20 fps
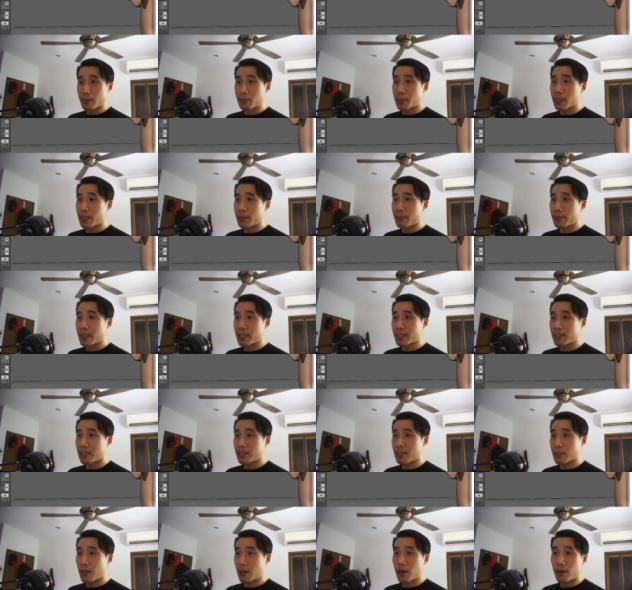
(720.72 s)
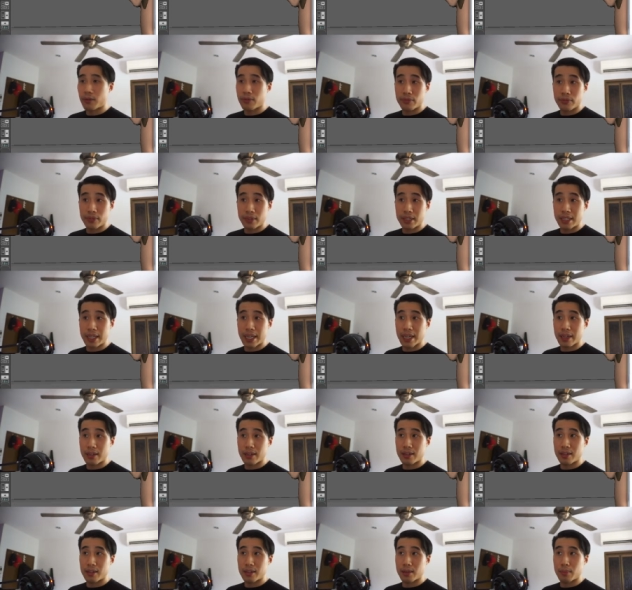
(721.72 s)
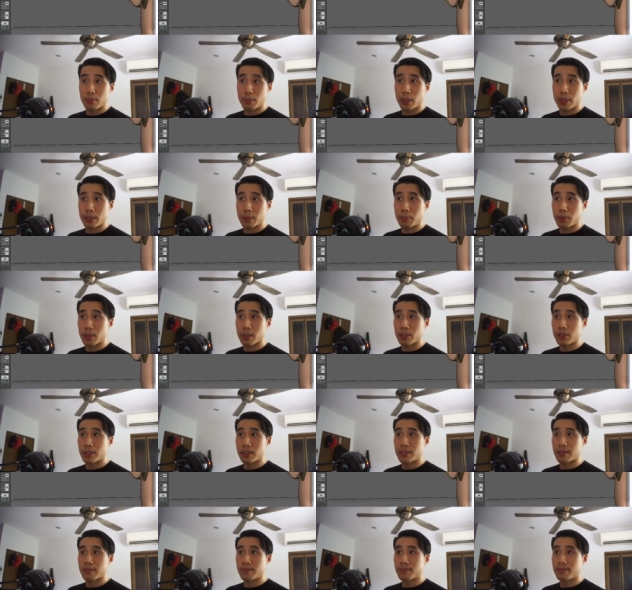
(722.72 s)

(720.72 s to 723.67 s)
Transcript: playback of that, the body polishing.